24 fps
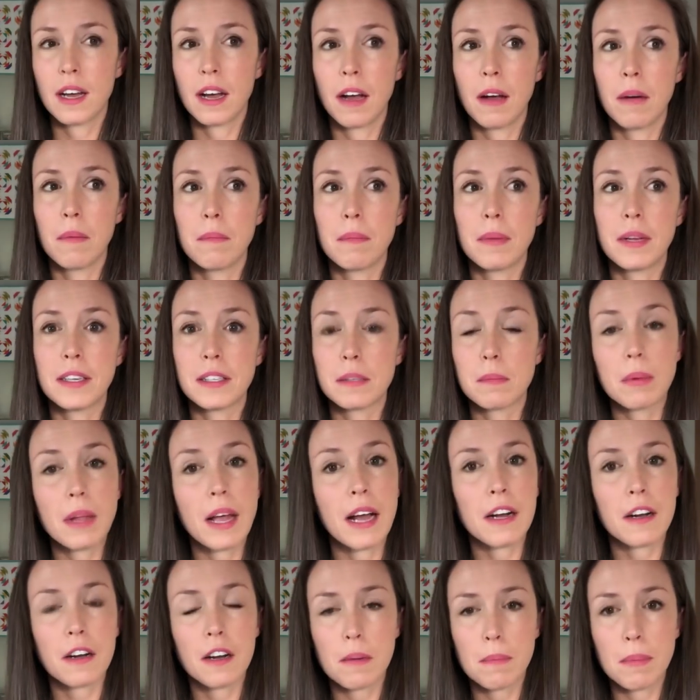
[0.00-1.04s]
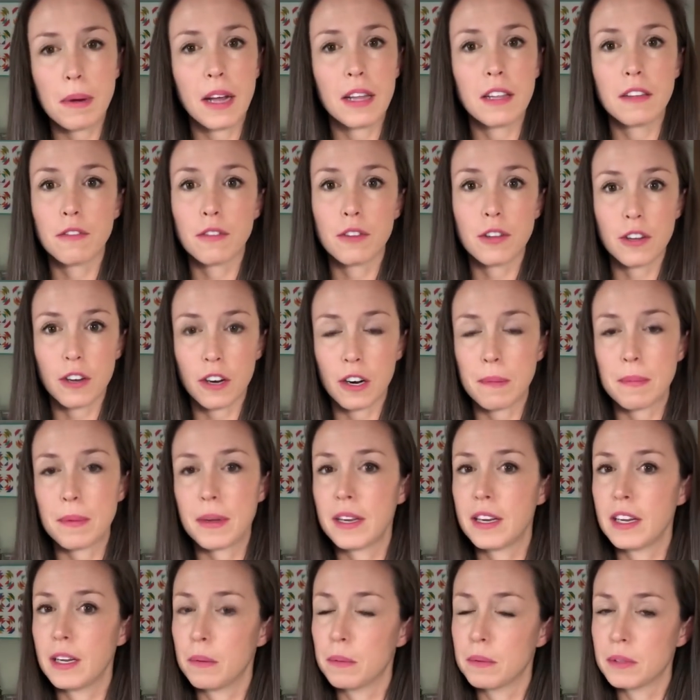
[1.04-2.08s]
Um, he's a Blackhawk pilot for the Army,
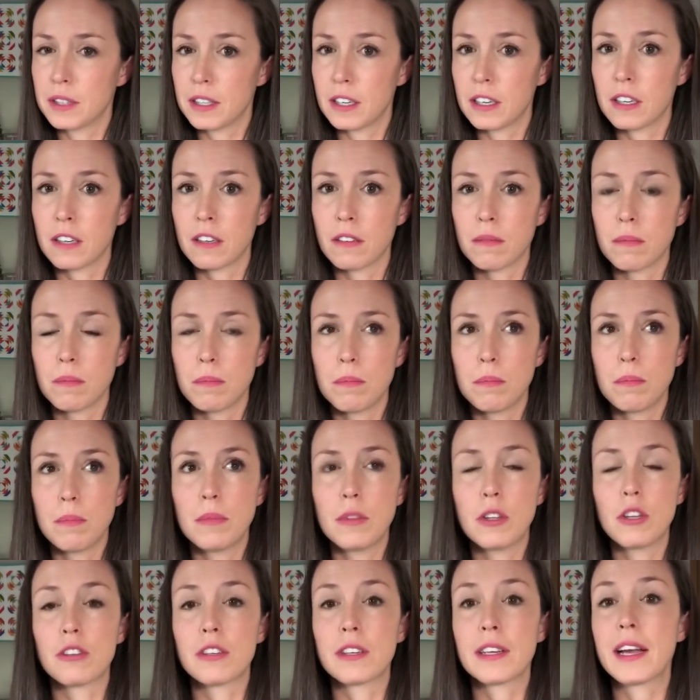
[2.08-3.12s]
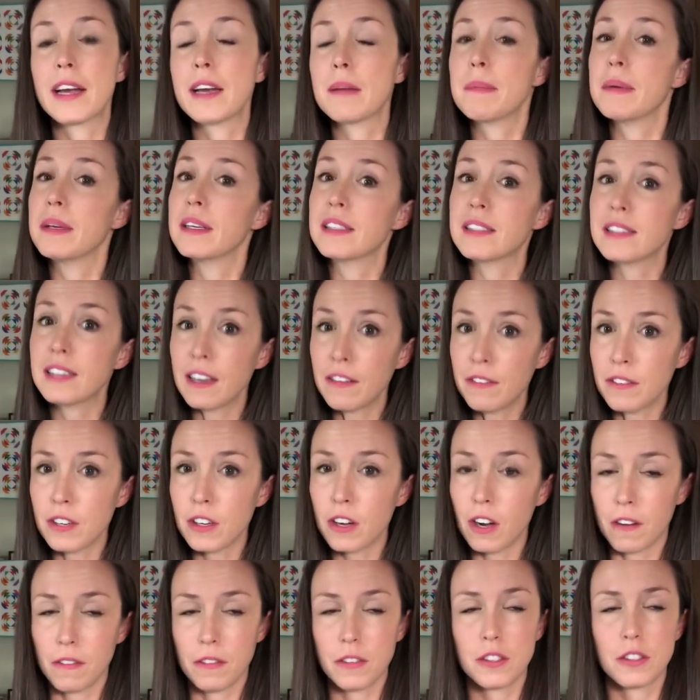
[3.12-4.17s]
and he was there learning how to be a safety
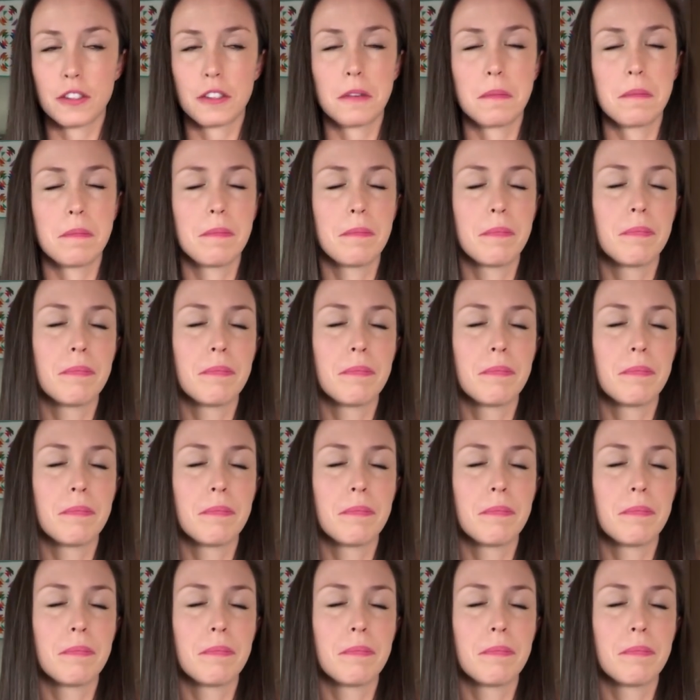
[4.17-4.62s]
officer.